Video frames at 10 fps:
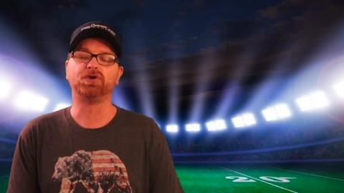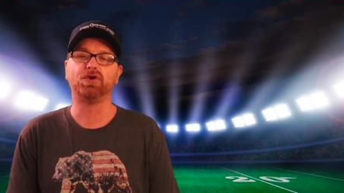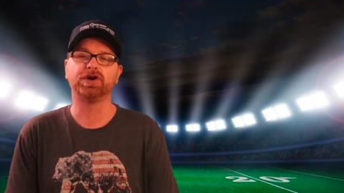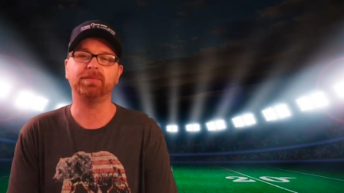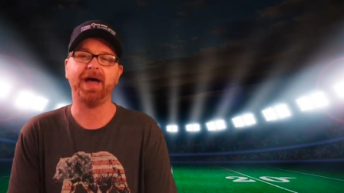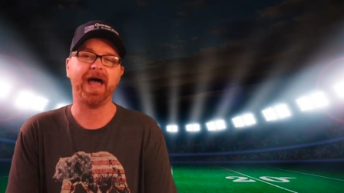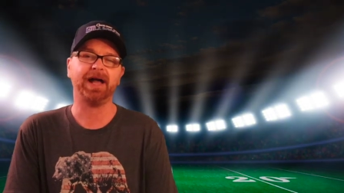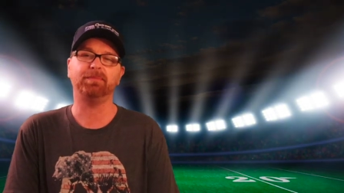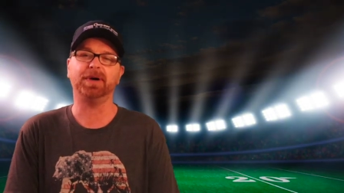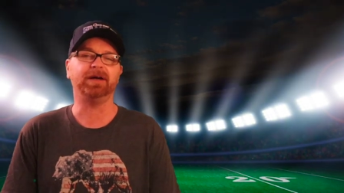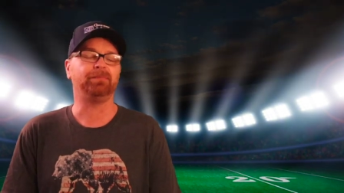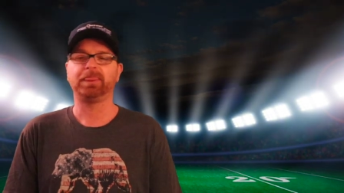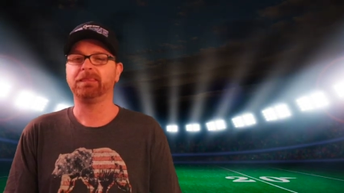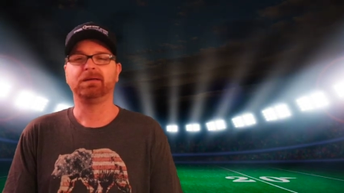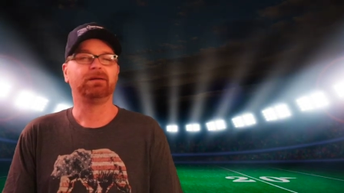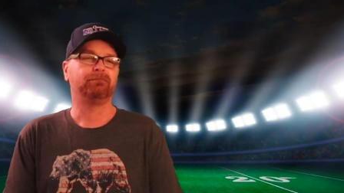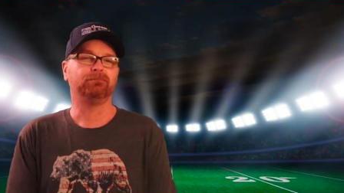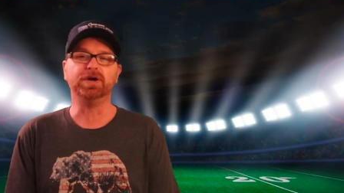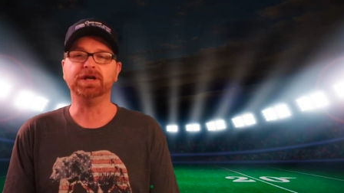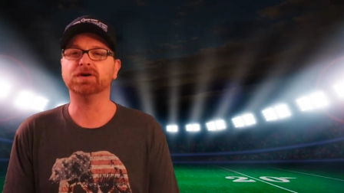quarterback, but
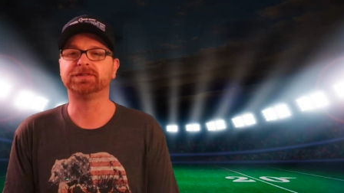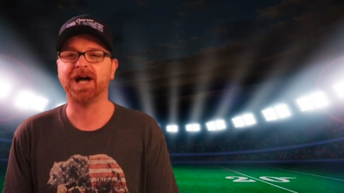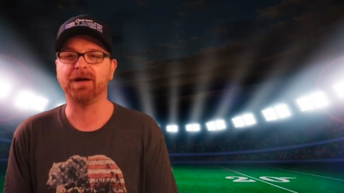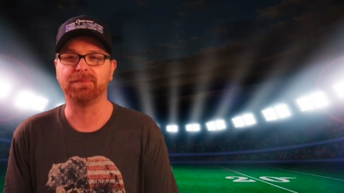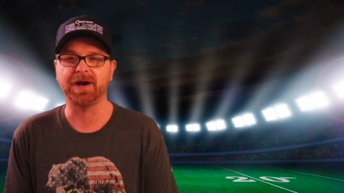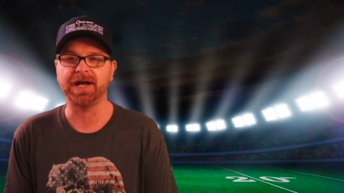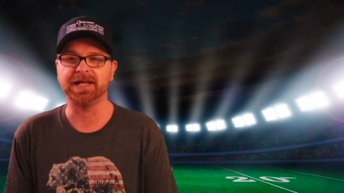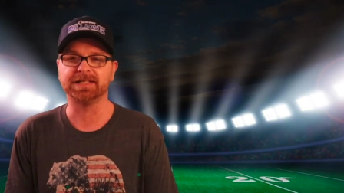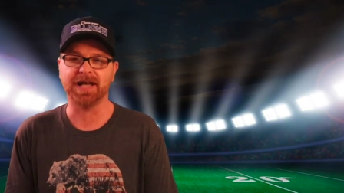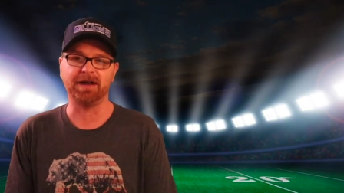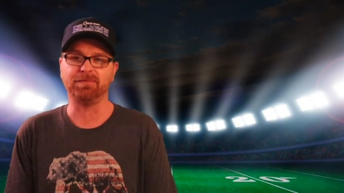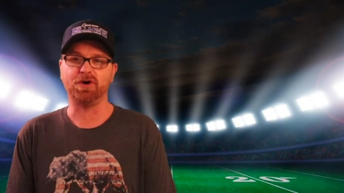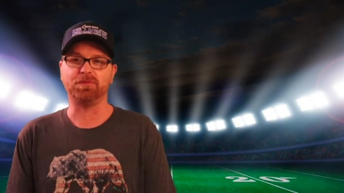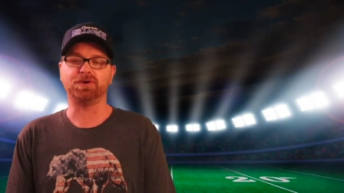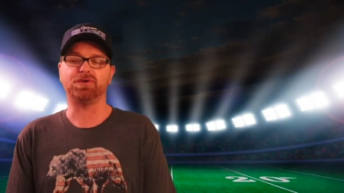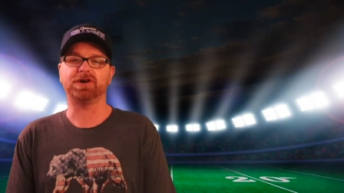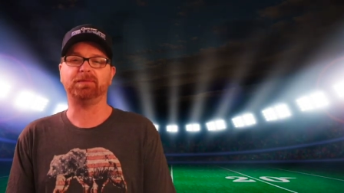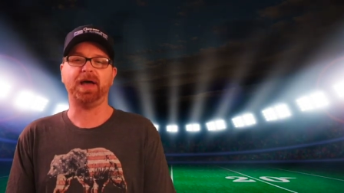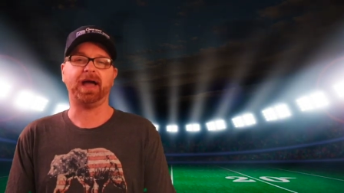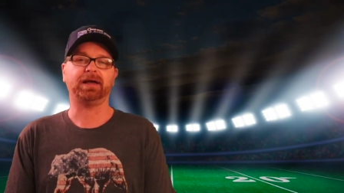we know Tom Brady is not a mobile
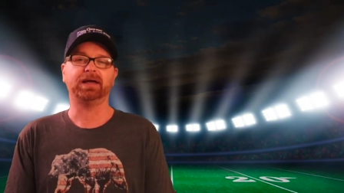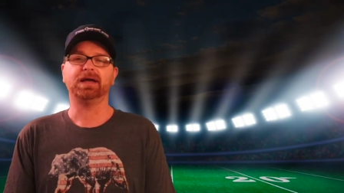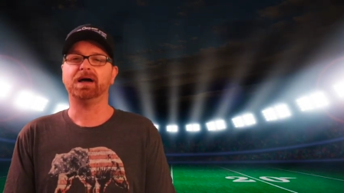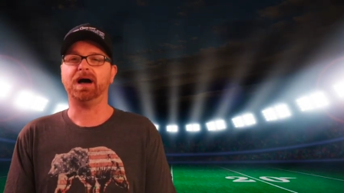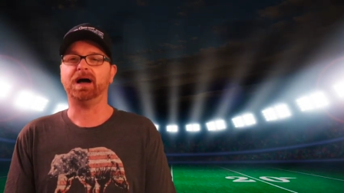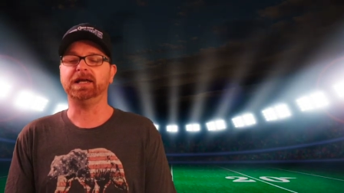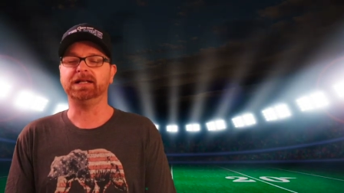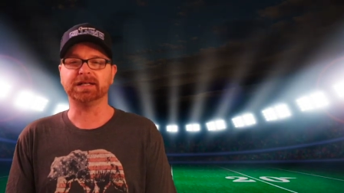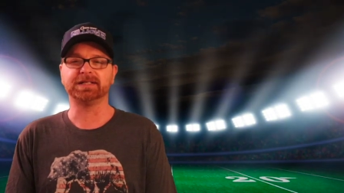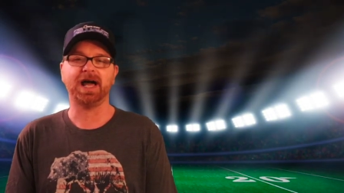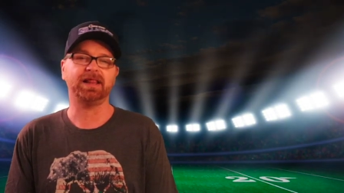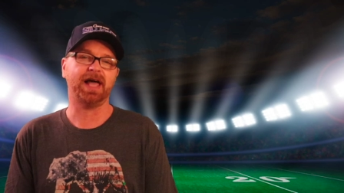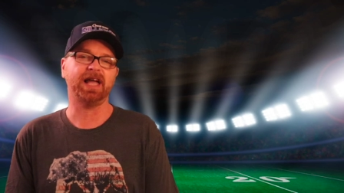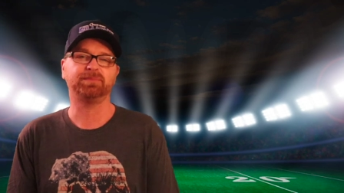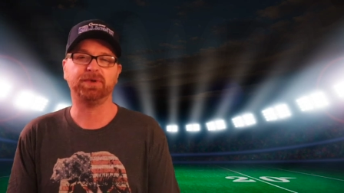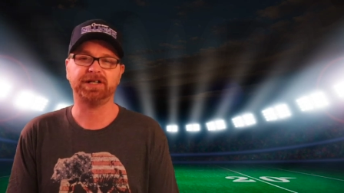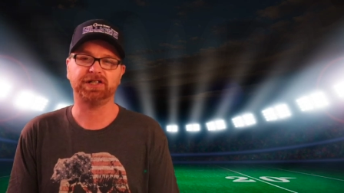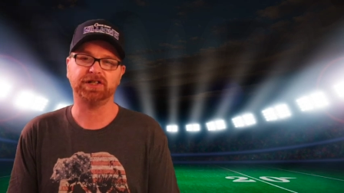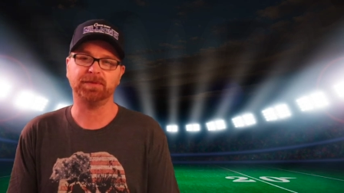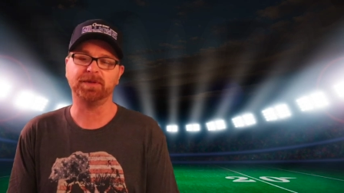quarterback. Uh, he does not like
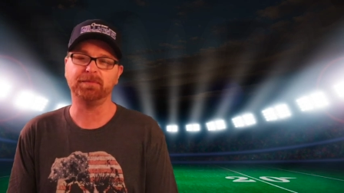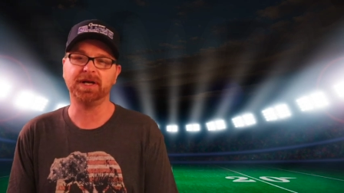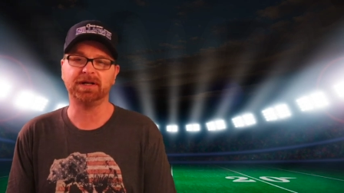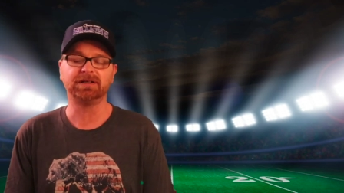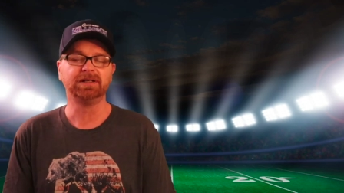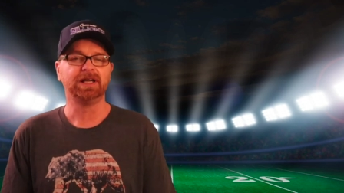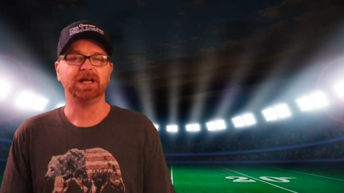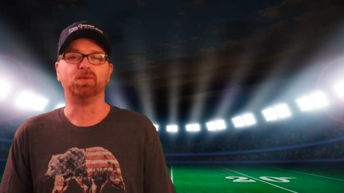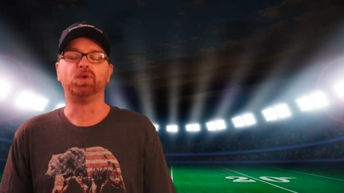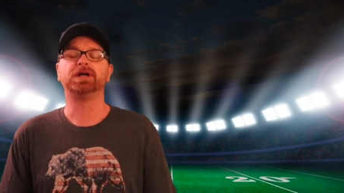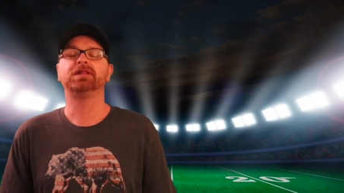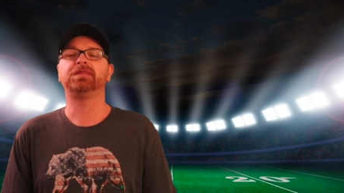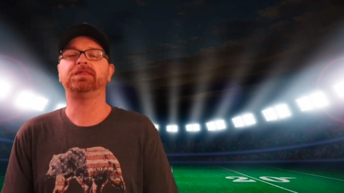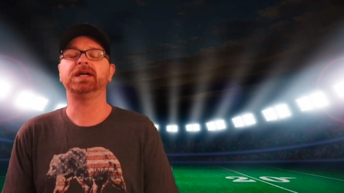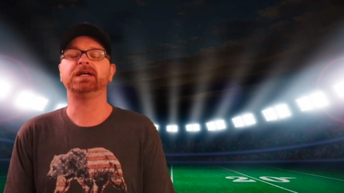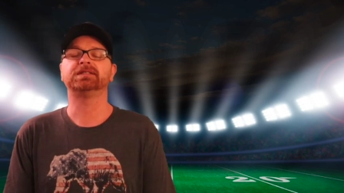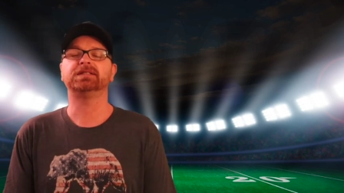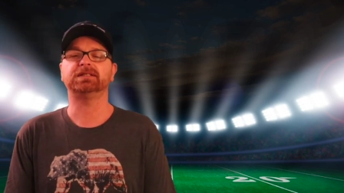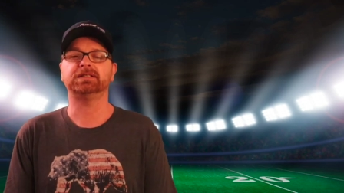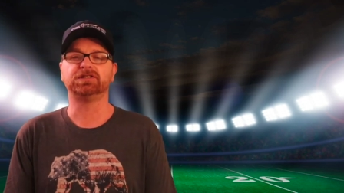pressure up the middle, and one of the things
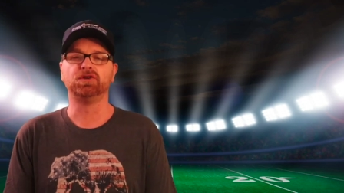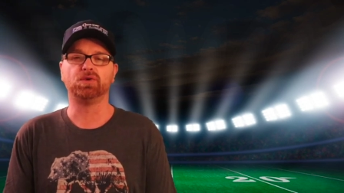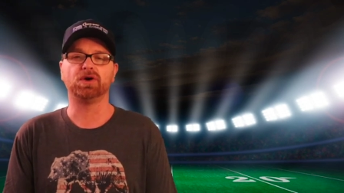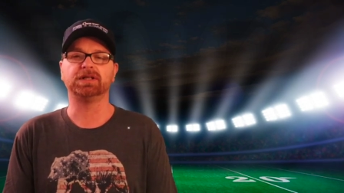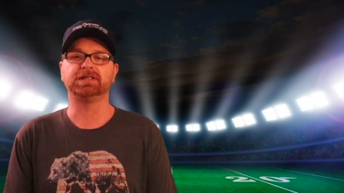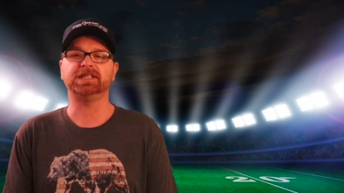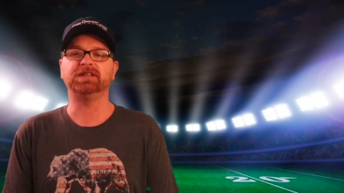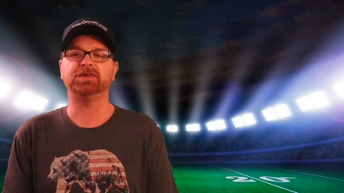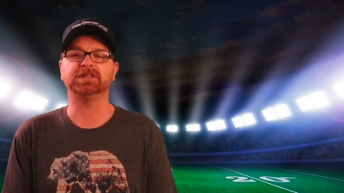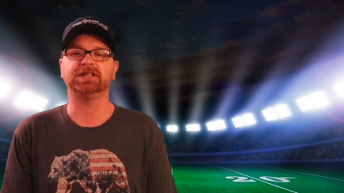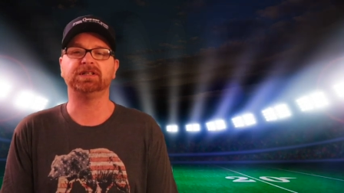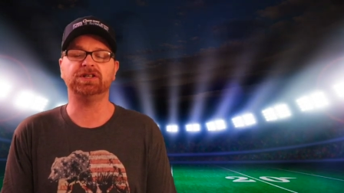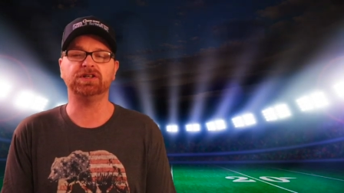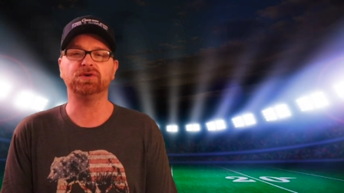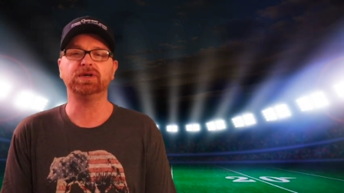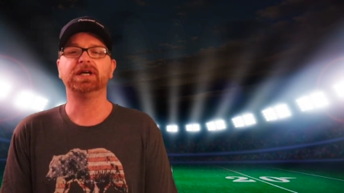that this New Orleans defense can do